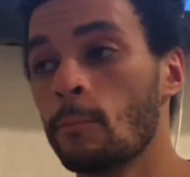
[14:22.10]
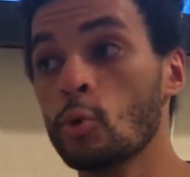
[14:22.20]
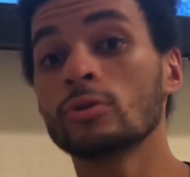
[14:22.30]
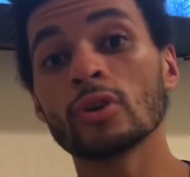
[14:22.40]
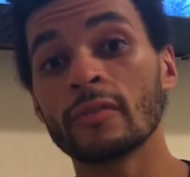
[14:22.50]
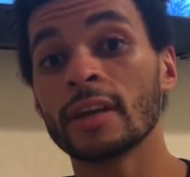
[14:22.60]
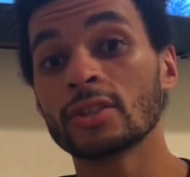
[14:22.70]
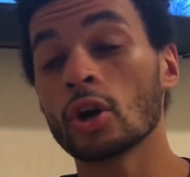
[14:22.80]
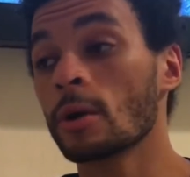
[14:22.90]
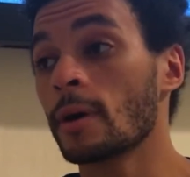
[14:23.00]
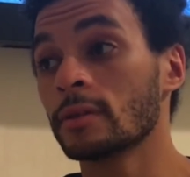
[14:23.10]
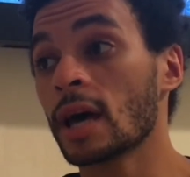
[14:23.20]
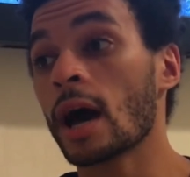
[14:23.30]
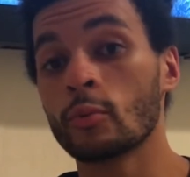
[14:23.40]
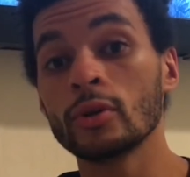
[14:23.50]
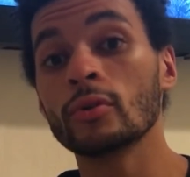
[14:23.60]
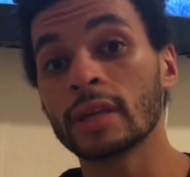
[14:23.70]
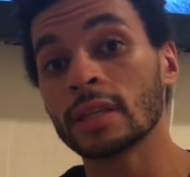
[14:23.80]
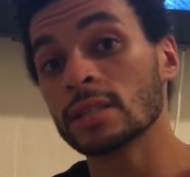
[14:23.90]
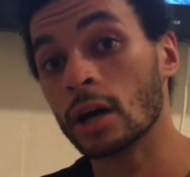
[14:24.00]
Mook's over here talking about, nah, we gonna
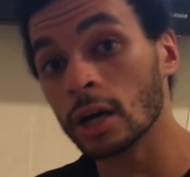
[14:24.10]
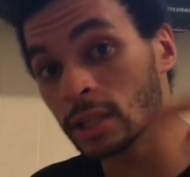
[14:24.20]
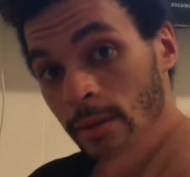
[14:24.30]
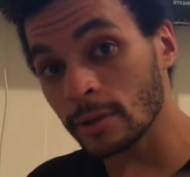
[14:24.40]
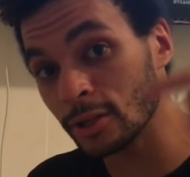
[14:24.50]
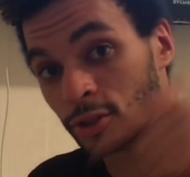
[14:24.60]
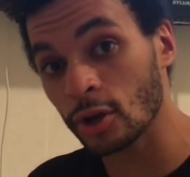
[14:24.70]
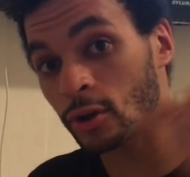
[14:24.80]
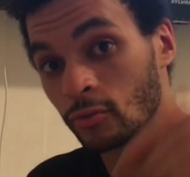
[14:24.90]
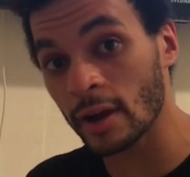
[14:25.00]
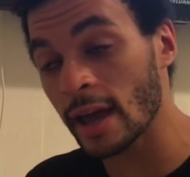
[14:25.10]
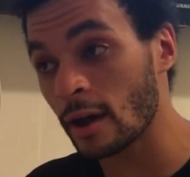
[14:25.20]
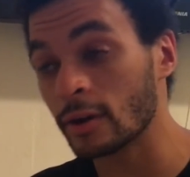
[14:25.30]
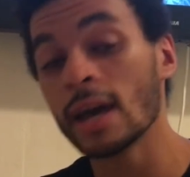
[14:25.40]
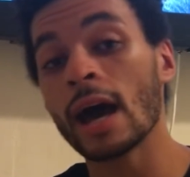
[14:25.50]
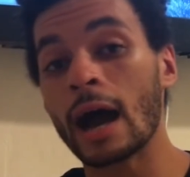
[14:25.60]
get this unlimited third round.